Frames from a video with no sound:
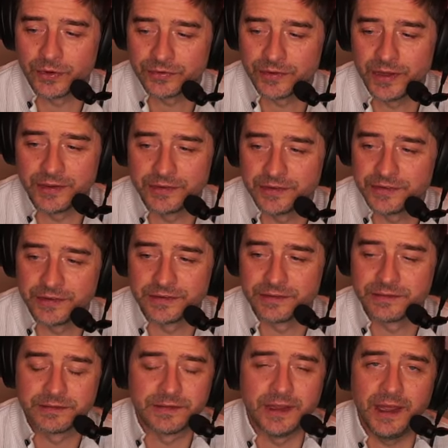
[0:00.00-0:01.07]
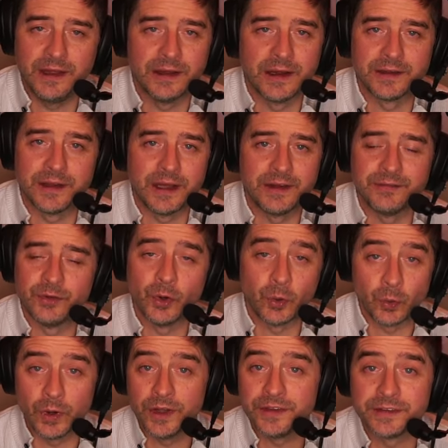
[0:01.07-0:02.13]
It's just, yeah, I have no
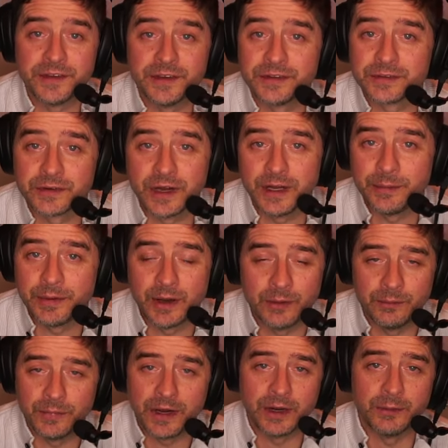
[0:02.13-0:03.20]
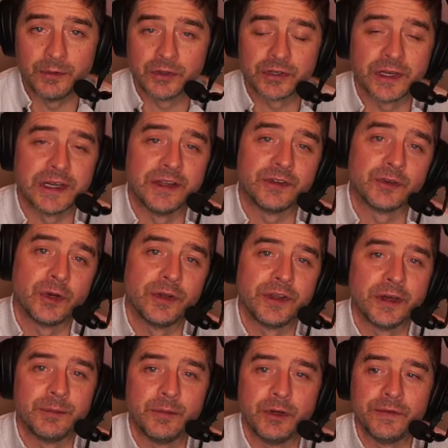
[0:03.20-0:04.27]
words to describe how much I enjoyed
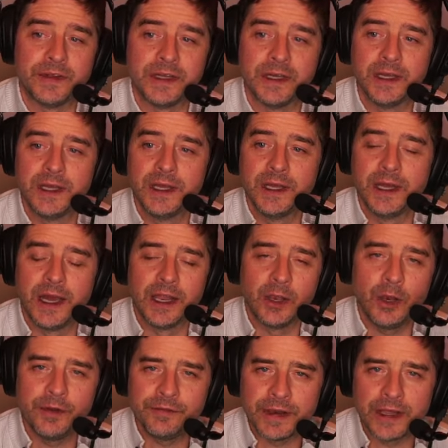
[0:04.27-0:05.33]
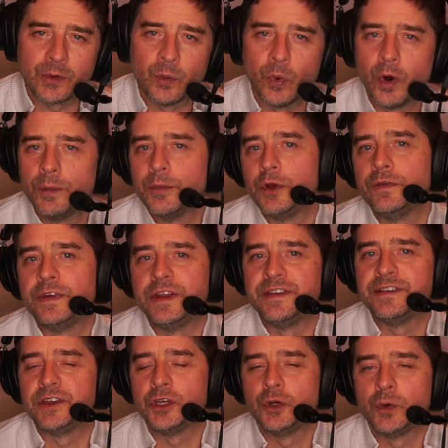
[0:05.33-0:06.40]
that movie. A lot of like war movies
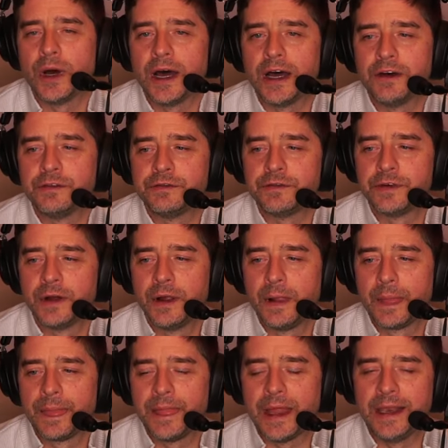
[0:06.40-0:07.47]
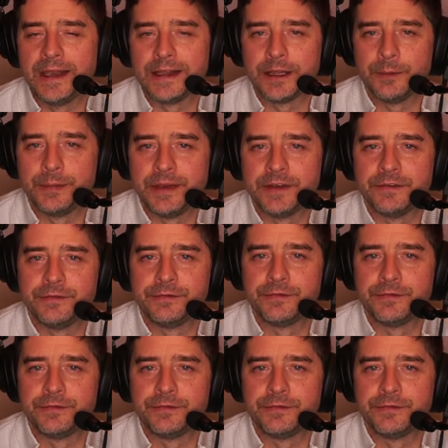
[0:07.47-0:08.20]
do have that little bit of